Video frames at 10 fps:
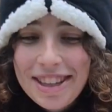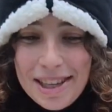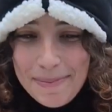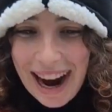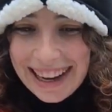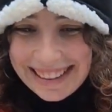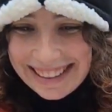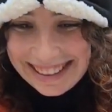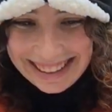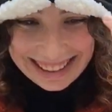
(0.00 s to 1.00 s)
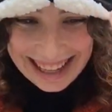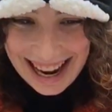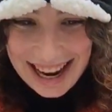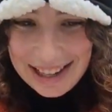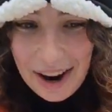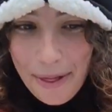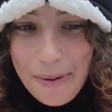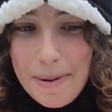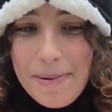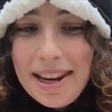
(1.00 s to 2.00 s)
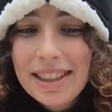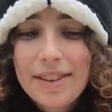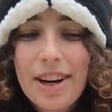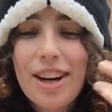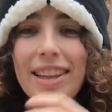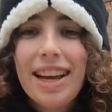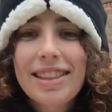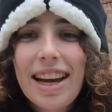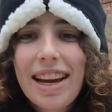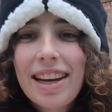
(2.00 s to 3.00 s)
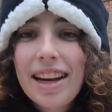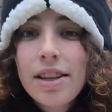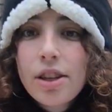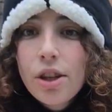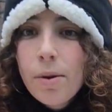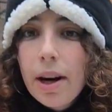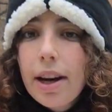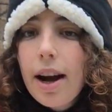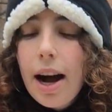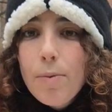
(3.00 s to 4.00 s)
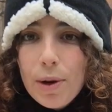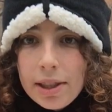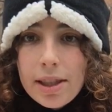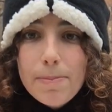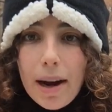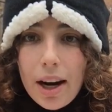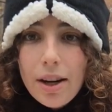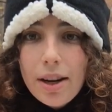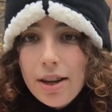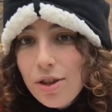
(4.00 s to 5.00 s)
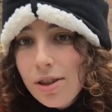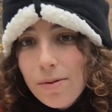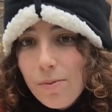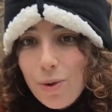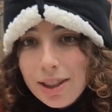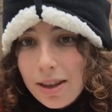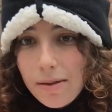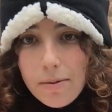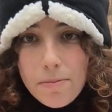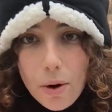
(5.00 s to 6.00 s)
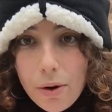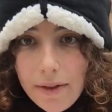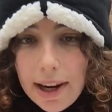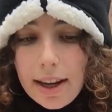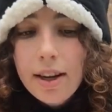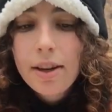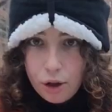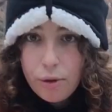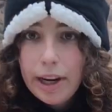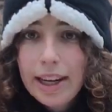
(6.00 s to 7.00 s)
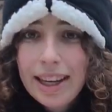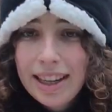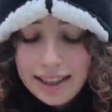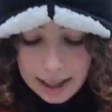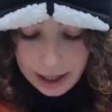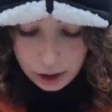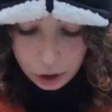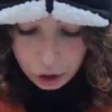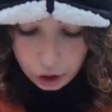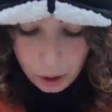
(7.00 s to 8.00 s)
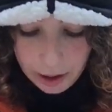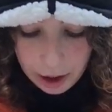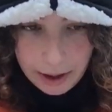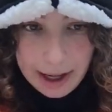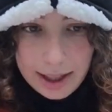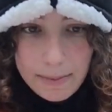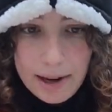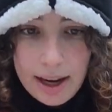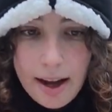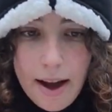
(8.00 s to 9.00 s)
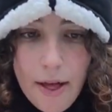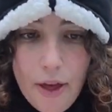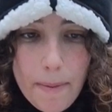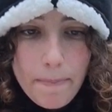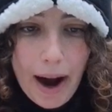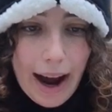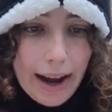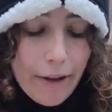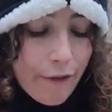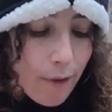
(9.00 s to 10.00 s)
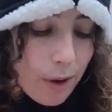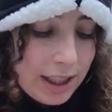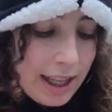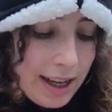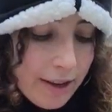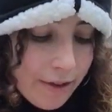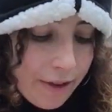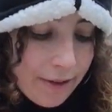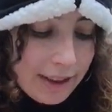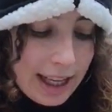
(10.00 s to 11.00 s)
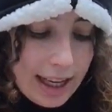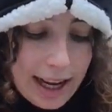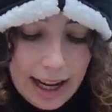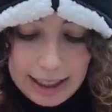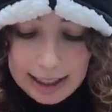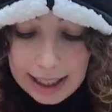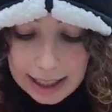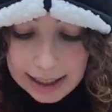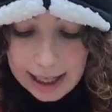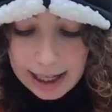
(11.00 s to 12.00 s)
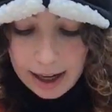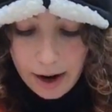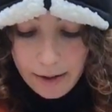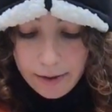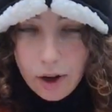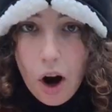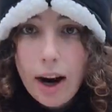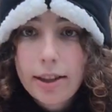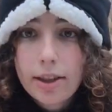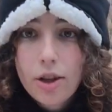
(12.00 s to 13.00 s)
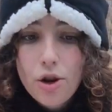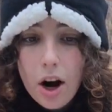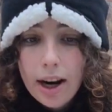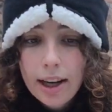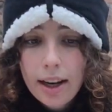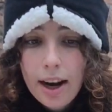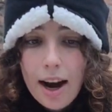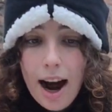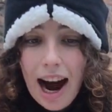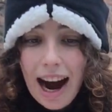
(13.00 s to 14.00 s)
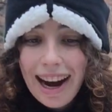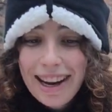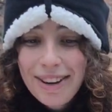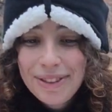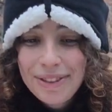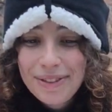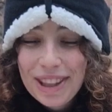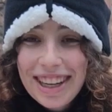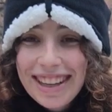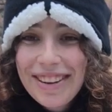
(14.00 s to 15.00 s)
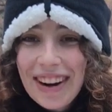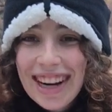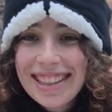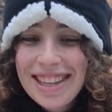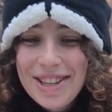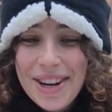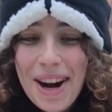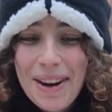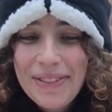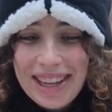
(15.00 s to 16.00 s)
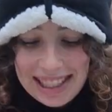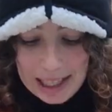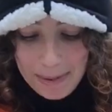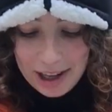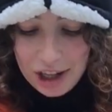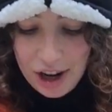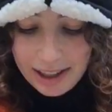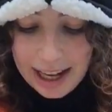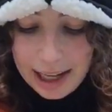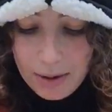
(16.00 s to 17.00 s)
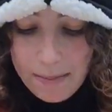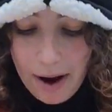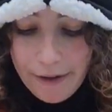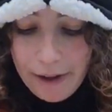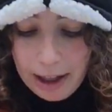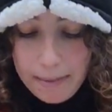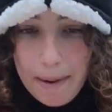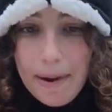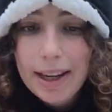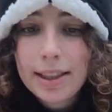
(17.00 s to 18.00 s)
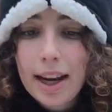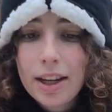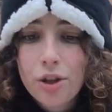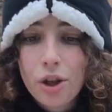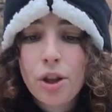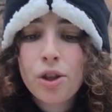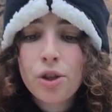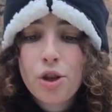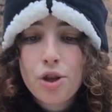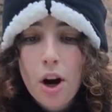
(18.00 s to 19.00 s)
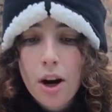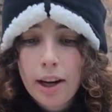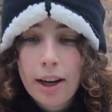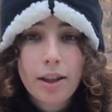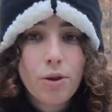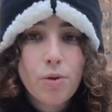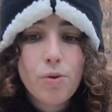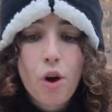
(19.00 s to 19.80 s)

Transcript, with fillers: inspired to draw 3 pieces of art that day. And you know what? I was inspired. I just wasn't motivated. Creating is like so ingrained in me that by 14, 15, and 16 of not drawing, I really wanted to draw, because especially on days where I'm not feeling my best, I turn to drawing to